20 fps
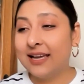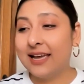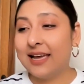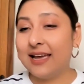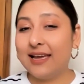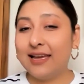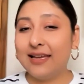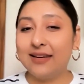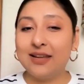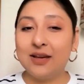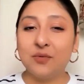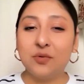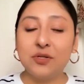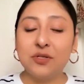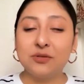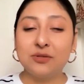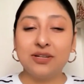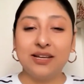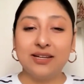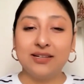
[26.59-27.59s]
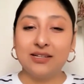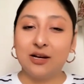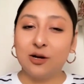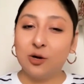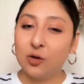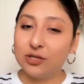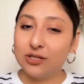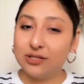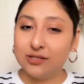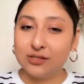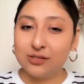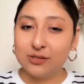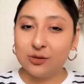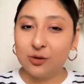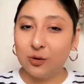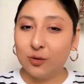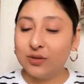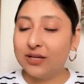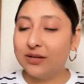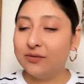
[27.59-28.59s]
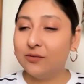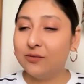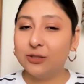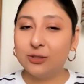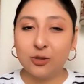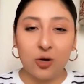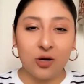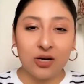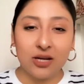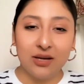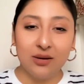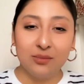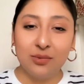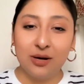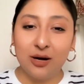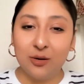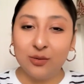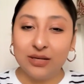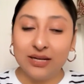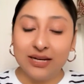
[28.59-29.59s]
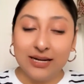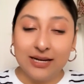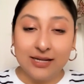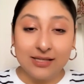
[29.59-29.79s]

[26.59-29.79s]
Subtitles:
And I want to let our audience know that we're talking about